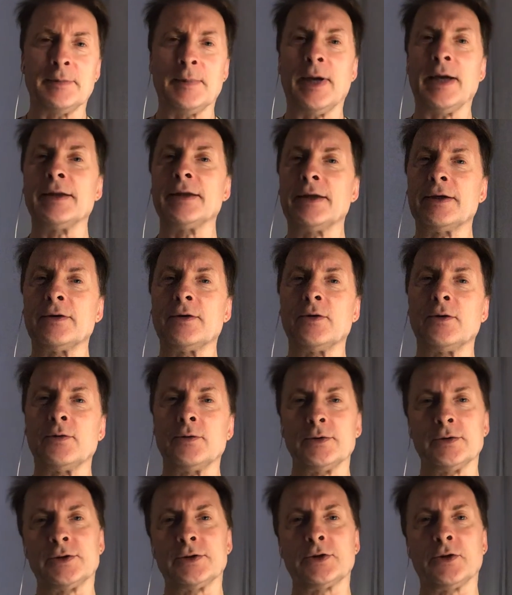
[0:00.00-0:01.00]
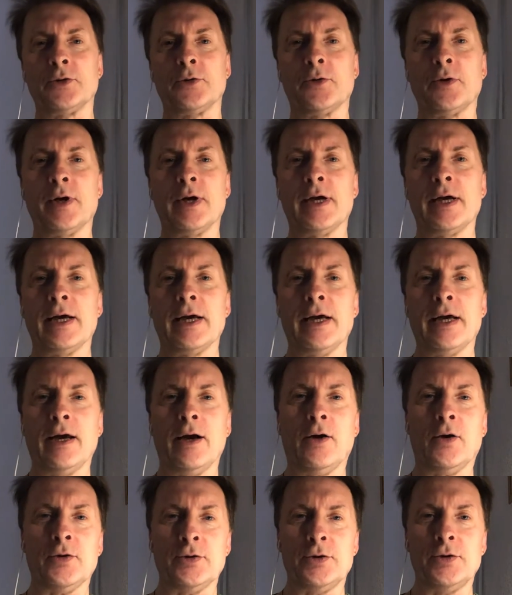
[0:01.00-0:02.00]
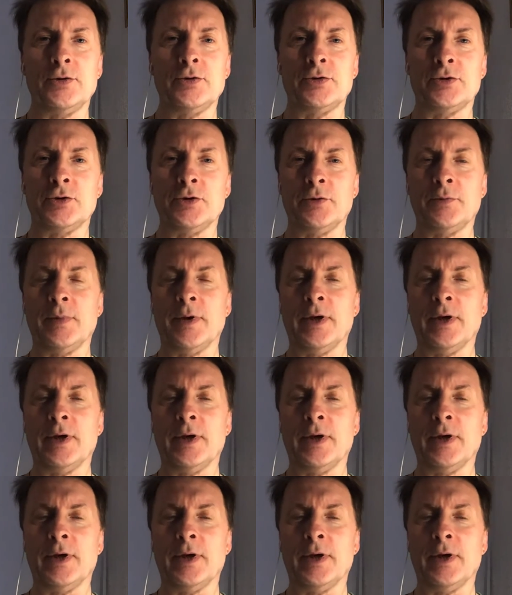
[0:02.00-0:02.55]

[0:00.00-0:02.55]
And there are also on YouTube